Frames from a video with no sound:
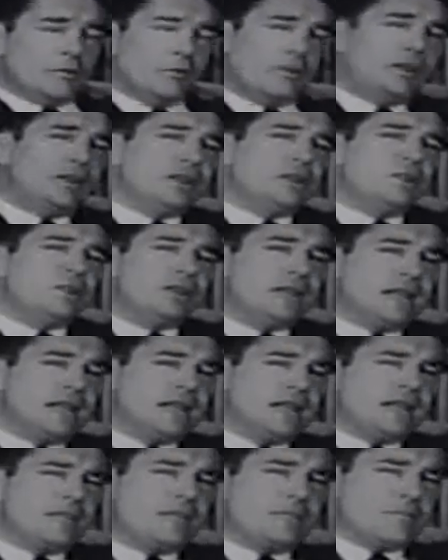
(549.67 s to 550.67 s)
but the
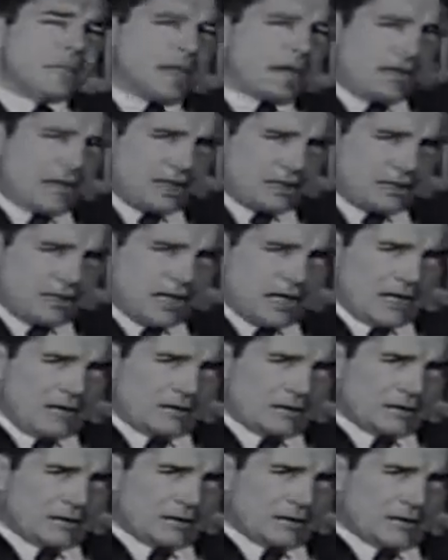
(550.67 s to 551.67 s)
means of making
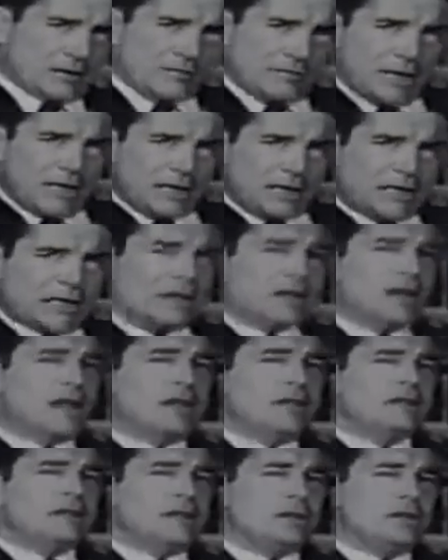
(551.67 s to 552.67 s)
changes, amending the
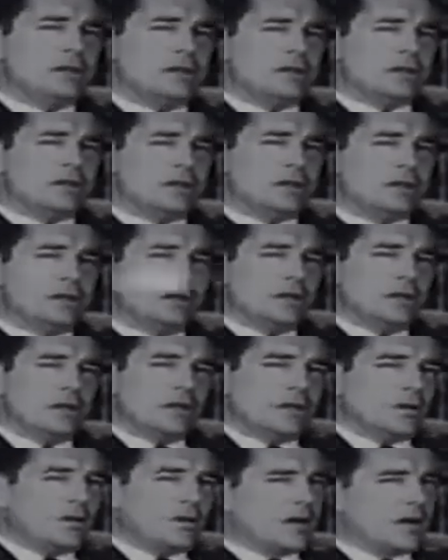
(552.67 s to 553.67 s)
Constitution,
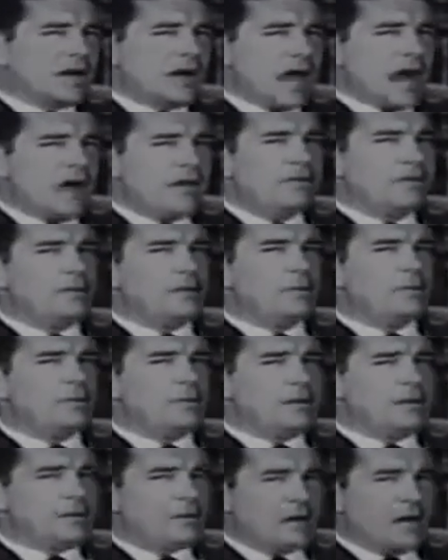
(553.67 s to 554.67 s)
were carefully
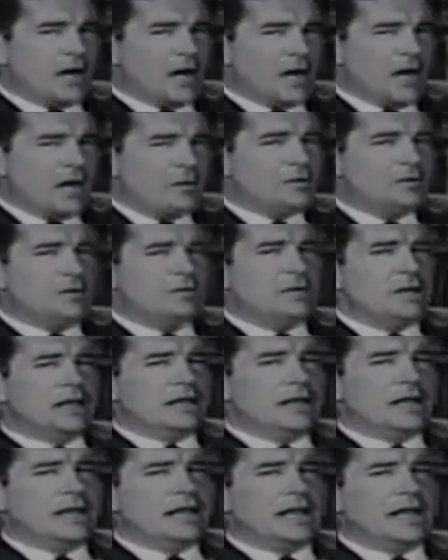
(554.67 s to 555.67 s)
prescribed to
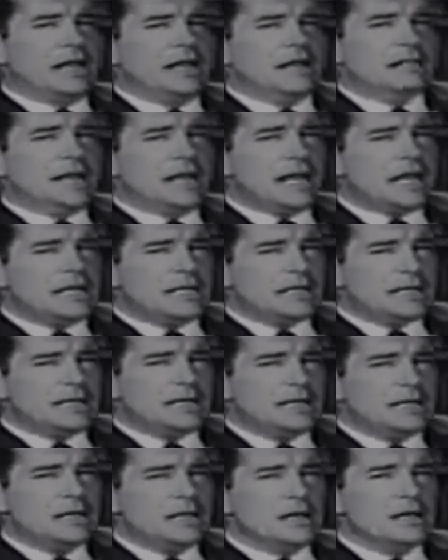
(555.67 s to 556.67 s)
militate against
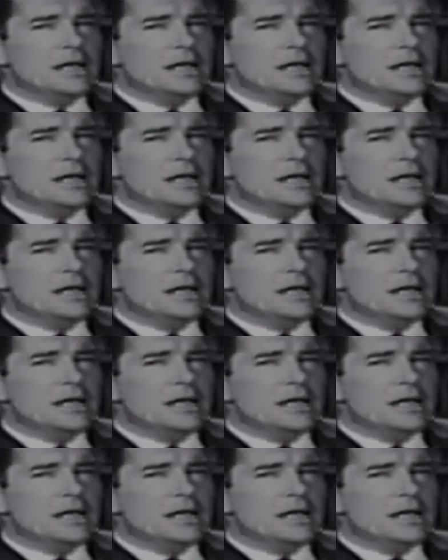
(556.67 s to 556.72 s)
hasty,